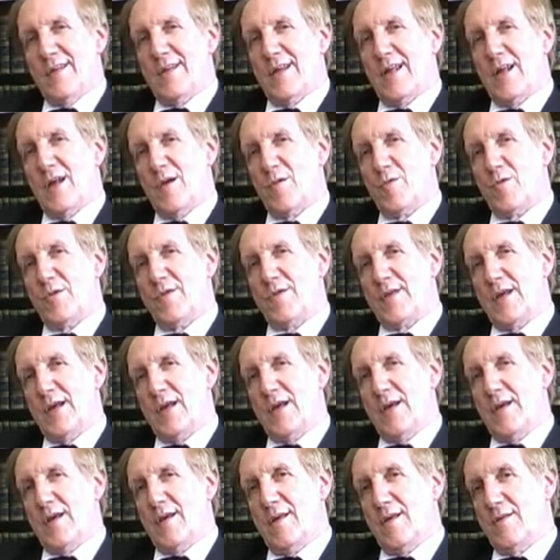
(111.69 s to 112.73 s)
Then I would
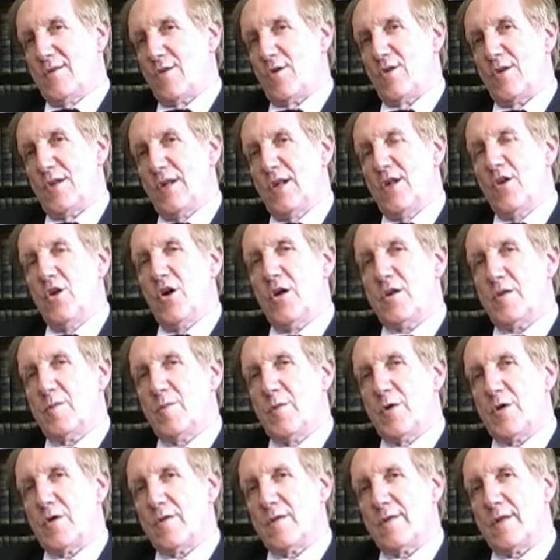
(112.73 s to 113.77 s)
say certainly not,
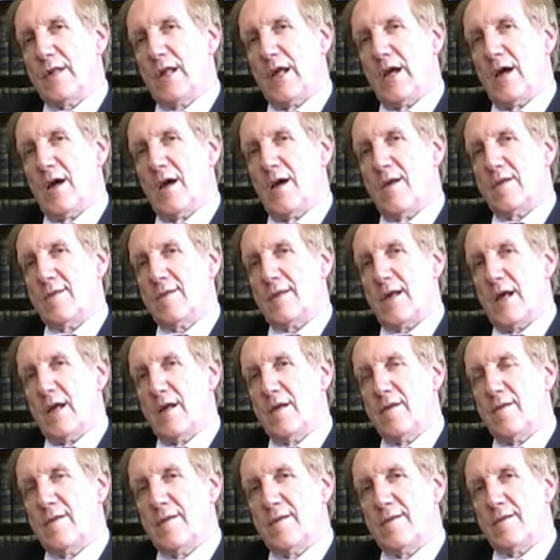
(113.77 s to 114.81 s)
because there are
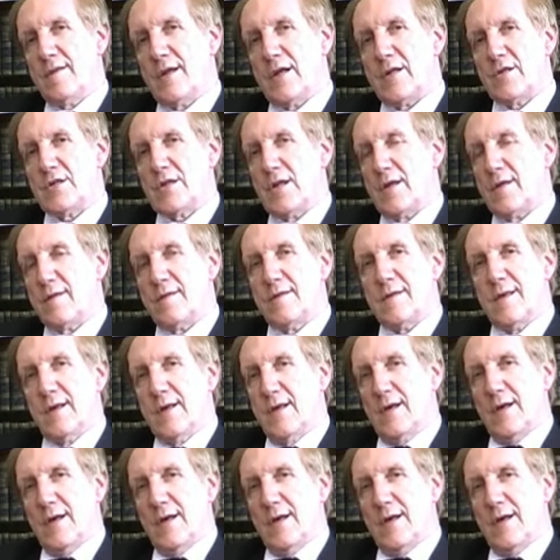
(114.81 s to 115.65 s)
sciences such as